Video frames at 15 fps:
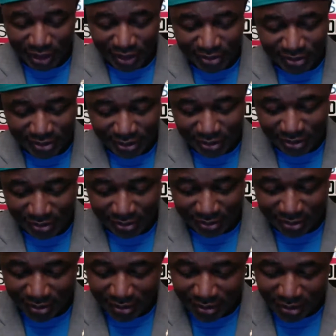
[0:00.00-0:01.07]
So
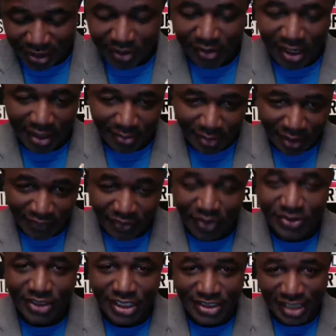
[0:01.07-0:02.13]
now, granted, Buffalo
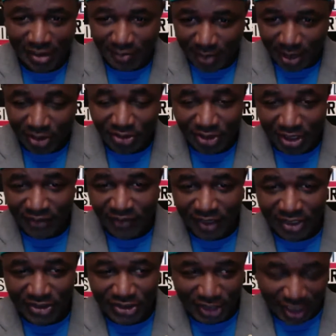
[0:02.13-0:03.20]
does have better
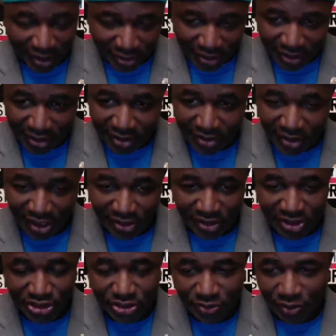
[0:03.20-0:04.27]
defense than does
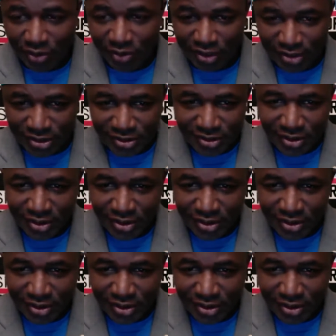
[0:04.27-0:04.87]
New Orleans.